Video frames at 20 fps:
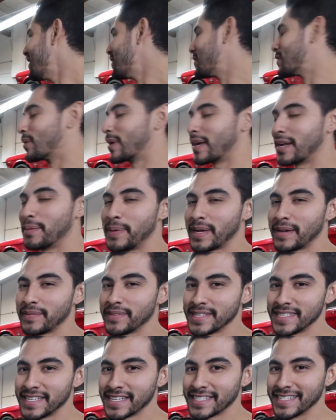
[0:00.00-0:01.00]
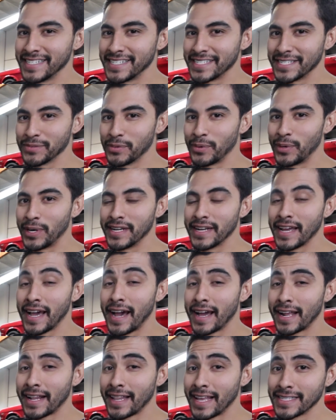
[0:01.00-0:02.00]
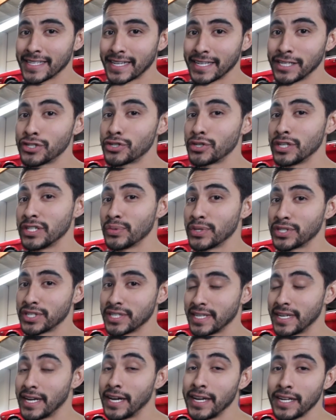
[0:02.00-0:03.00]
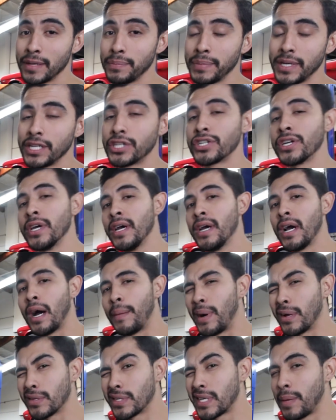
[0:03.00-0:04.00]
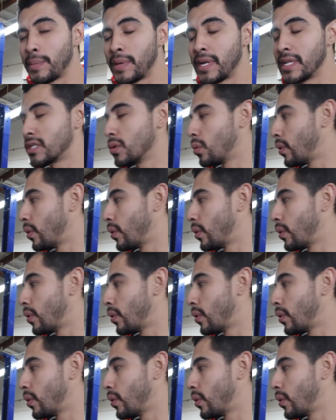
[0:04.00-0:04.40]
So we're gonna pick up the 6-inch one at Classic Industries, which is in Huntington Beach, about 10 minutes